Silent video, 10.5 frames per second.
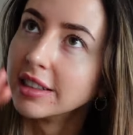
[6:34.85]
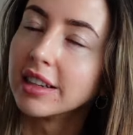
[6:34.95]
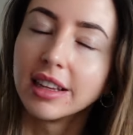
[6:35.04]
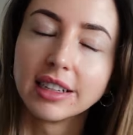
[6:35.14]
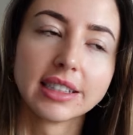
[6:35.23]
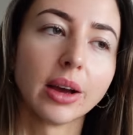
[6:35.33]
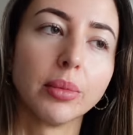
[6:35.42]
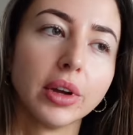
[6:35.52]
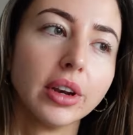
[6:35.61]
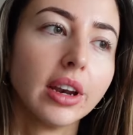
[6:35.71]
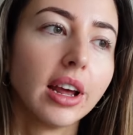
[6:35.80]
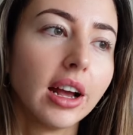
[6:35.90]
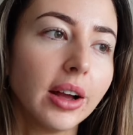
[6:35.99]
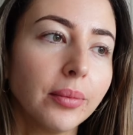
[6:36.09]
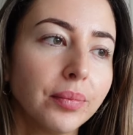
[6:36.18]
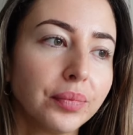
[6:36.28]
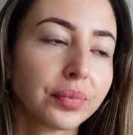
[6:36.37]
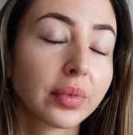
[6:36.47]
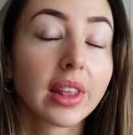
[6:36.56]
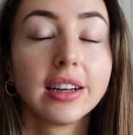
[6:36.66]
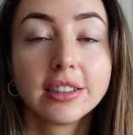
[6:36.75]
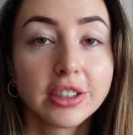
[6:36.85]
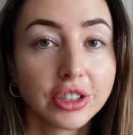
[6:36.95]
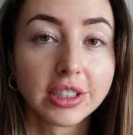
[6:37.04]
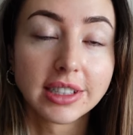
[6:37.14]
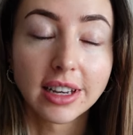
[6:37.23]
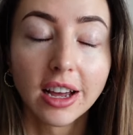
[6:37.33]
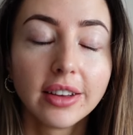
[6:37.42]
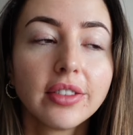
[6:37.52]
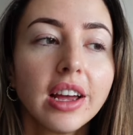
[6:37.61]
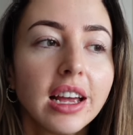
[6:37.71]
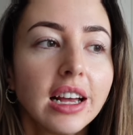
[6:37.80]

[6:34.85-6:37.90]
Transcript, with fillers: things happen, such is life.